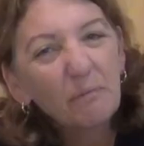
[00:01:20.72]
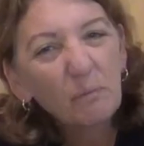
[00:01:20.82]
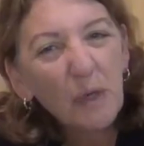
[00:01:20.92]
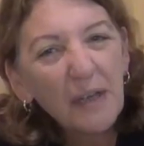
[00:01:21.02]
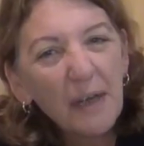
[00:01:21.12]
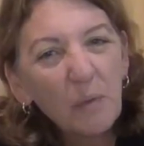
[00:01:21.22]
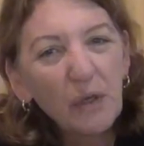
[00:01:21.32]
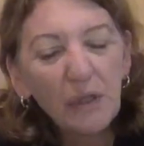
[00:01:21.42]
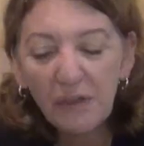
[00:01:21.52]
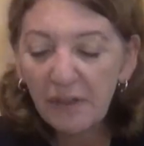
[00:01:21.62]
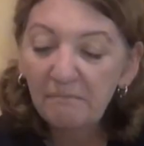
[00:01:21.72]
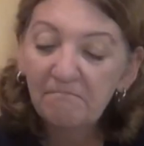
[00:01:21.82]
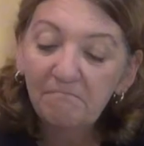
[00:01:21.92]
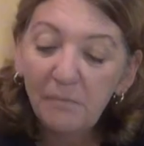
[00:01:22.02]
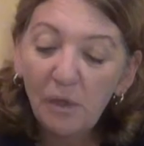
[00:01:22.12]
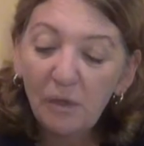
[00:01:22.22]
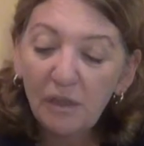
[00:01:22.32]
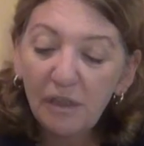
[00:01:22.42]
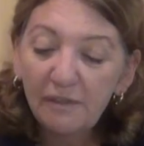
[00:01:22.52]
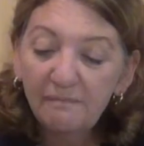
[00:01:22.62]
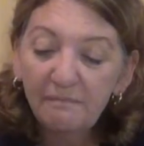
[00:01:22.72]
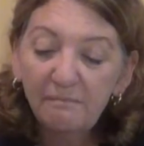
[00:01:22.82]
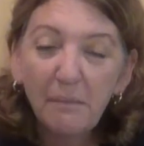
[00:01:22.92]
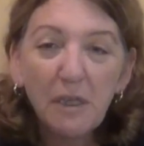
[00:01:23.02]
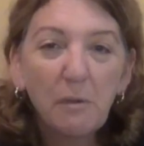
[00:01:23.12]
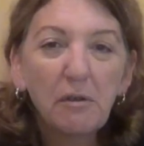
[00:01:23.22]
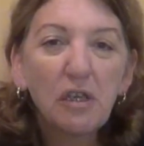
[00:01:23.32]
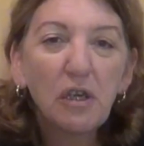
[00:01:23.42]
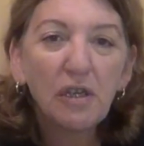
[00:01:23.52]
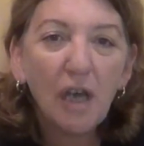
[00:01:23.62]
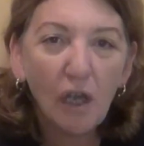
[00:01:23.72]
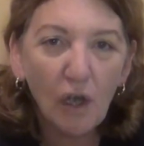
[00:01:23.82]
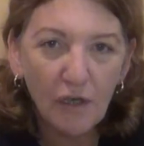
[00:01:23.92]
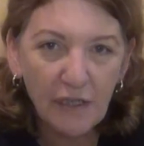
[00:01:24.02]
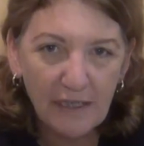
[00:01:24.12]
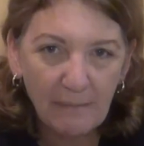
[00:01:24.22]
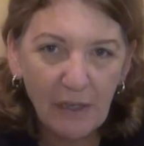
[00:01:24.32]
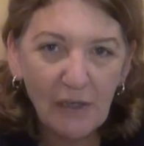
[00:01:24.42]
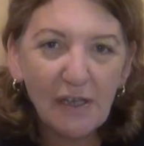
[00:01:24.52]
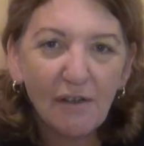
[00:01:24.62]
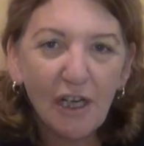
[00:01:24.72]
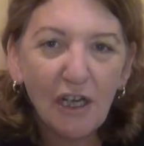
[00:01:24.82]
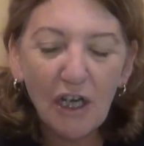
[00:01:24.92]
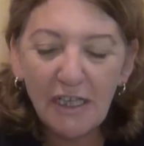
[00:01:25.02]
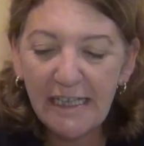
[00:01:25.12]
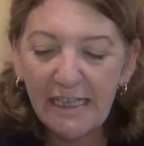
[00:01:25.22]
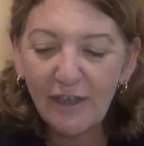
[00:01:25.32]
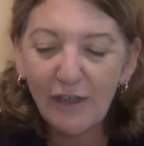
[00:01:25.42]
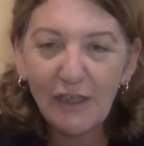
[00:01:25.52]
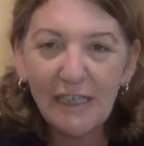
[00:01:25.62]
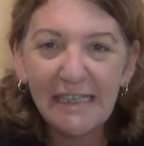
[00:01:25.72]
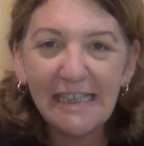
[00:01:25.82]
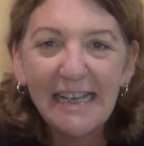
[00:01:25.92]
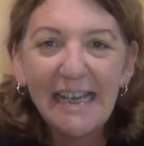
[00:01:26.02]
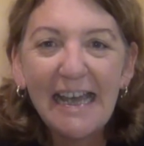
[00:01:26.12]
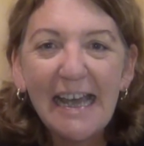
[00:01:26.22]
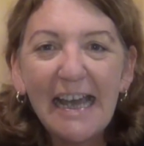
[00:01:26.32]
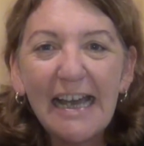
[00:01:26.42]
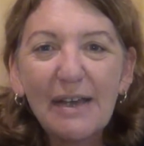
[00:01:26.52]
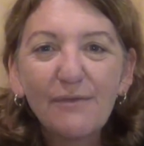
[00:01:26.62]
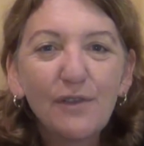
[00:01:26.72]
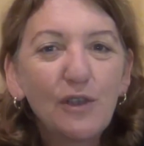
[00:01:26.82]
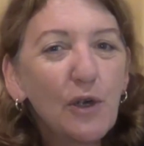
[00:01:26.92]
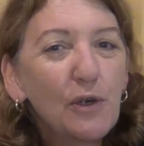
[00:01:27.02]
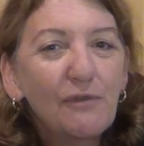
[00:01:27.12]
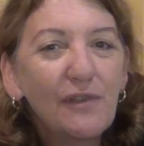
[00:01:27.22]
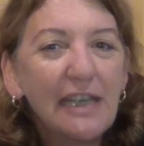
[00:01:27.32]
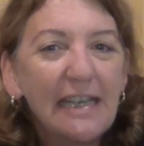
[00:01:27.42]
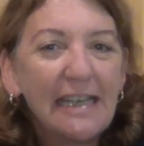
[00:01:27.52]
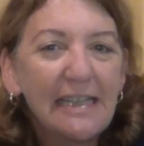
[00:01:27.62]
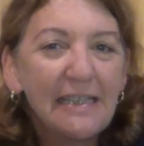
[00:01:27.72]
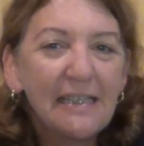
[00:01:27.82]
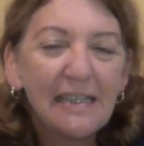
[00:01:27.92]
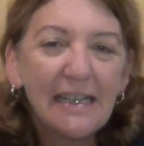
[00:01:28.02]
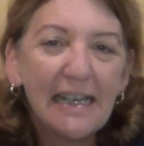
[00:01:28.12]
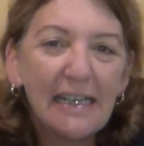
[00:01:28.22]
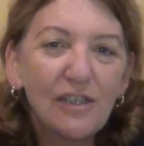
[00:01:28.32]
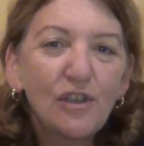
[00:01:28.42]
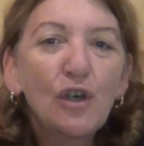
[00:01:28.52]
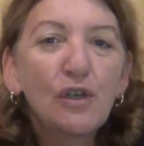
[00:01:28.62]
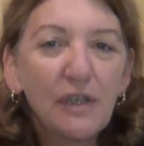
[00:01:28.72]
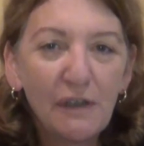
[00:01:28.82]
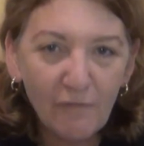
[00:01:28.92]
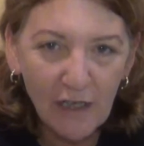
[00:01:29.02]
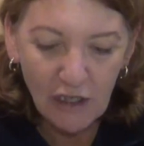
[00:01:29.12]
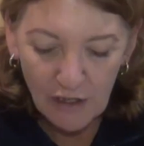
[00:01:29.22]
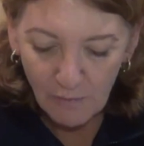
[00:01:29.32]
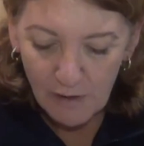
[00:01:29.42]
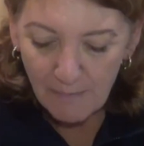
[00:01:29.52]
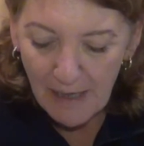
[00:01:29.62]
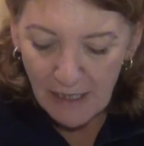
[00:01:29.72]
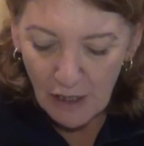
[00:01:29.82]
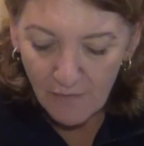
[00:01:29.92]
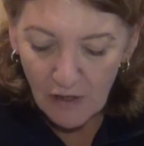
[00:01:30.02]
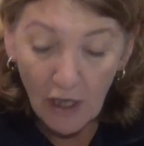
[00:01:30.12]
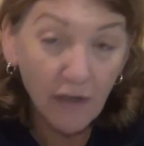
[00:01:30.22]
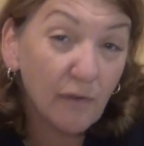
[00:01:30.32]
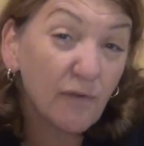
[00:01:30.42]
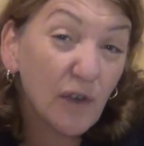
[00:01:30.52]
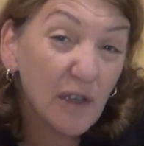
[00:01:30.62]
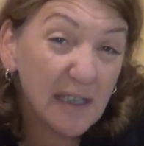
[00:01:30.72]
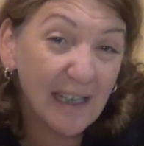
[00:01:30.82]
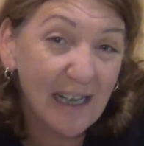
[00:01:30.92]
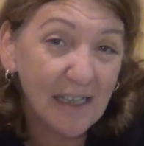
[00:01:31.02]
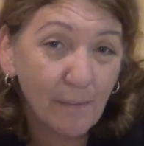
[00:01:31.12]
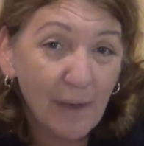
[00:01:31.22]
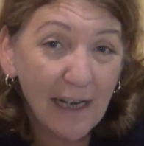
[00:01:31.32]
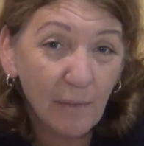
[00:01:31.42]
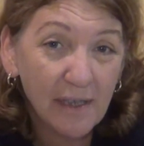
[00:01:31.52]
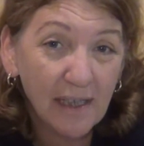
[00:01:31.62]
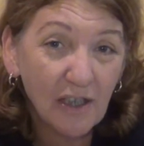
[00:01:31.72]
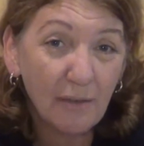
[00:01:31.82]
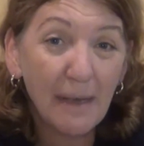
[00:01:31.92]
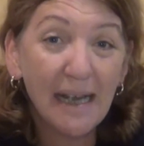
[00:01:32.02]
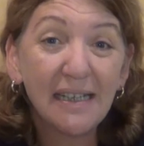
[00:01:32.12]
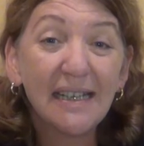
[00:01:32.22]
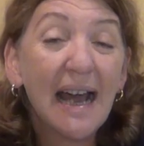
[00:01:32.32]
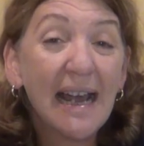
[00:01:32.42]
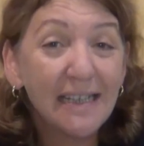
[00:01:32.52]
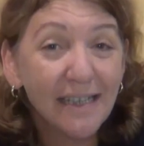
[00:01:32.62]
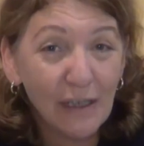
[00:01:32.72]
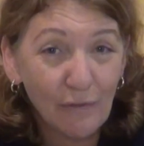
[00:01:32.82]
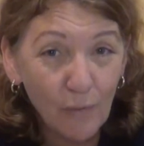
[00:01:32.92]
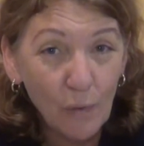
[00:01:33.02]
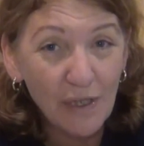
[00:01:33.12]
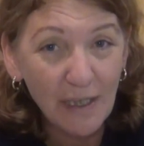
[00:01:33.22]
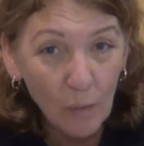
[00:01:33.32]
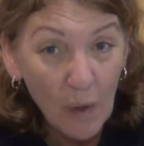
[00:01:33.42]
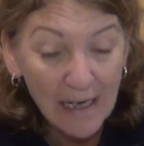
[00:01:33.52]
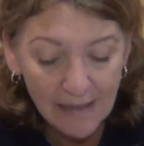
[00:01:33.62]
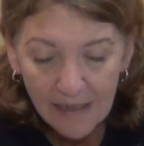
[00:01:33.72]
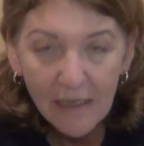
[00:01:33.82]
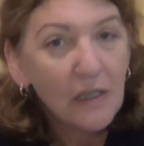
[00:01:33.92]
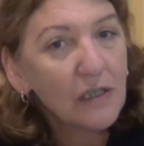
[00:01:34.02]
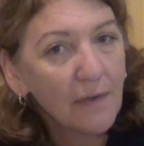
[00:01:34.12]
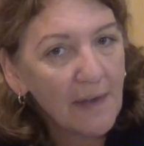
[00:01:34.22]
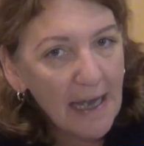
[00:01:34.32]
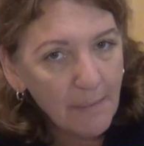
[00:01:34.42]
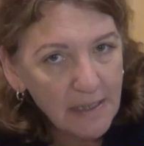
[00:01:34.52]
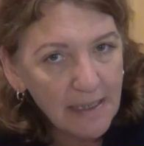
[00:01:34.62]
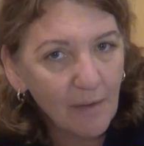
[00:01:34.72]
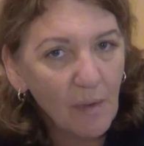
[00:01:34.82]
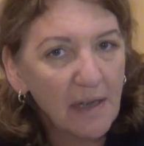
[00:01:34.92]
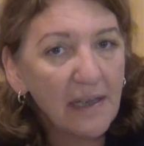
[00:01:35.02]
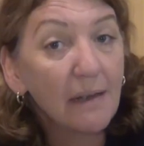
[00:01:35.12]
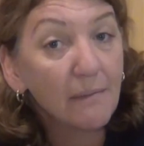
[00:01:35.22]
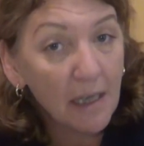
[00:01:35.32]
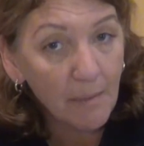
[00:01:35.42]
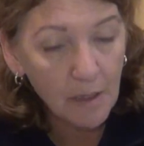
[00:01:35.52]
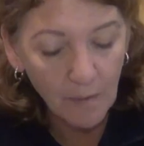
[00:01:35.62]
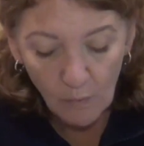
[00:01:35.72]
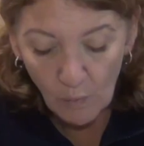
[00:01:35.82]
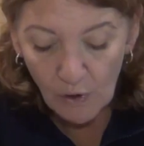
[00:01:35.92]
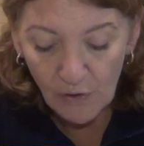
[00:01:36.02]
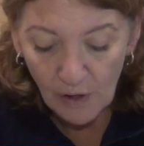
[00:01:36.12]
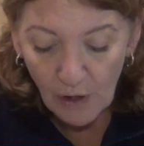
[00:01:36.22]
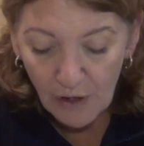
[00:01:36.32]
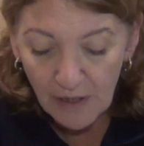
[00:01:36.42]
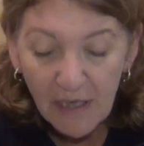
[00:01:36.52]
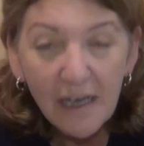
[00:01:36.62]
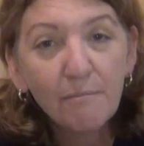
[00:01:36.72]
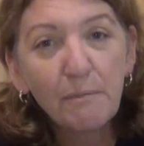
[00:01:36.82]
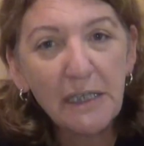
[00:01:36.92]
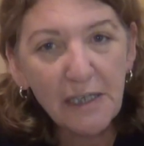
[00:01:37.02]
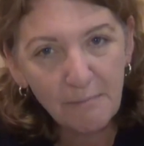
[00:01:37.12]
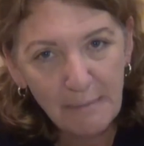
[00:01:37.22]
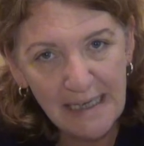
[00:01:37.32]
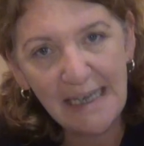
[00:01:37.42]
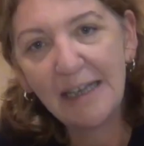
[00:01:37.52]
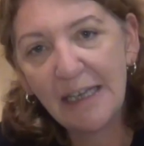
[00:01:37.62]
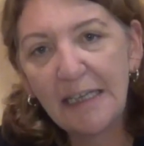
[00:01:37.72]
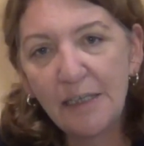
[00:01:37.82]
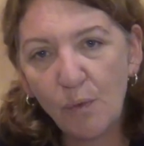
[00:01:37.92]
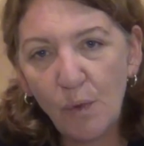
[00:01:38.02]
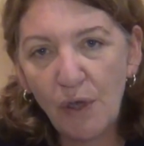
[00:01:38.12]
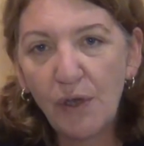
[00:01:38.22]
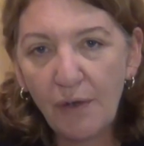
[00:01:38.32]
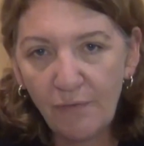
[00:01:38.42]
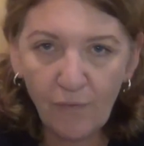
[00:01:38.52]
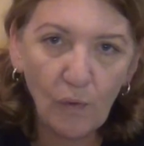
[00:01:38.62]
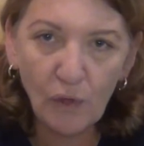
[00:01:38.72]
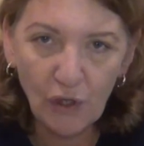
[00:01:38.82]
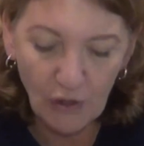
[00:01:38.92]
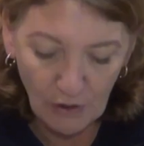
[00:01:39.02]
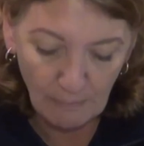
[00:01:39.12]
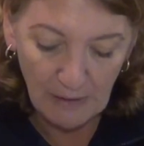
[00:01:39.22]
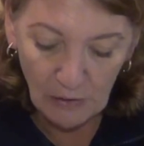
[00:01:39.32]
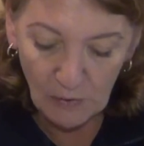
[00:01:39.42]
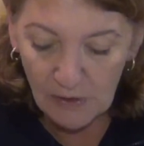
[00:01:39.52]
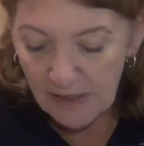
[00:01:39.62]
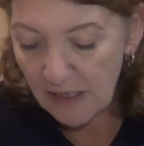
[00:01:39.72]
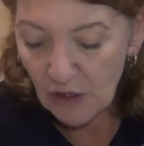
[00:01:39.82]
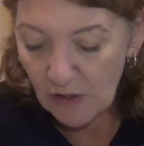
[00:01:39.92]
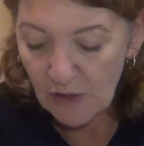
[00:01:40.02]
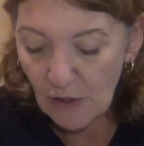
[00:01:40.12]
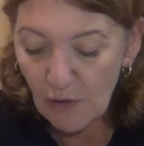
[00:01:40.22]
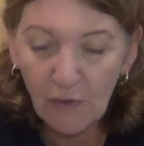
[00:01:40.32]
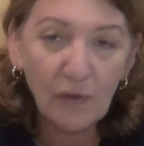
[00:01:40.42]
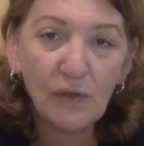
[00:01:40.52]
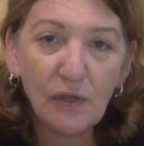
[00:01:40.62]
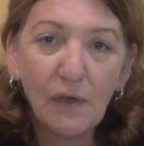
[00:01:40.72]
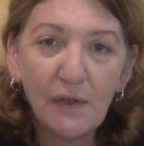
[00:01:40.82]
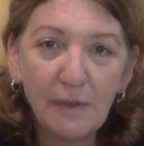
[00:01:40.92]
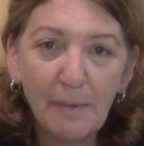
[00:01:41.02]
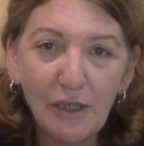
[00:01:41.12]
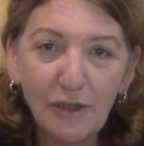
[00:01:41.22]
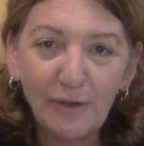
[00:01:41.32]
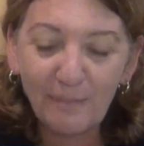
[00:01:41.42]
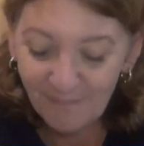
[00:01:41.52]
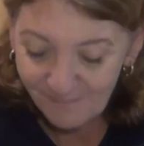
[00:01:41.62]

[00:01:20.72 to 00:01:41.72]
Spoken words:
What are they worth? Look, most probably not a lot because they're only 1930s. Photography is not an invention that was made overnight. The first glass plate was actually made in 1841. So if you happen to get one of them, they must be worth a lot. But to me, these are worth a fortune because they're just so special.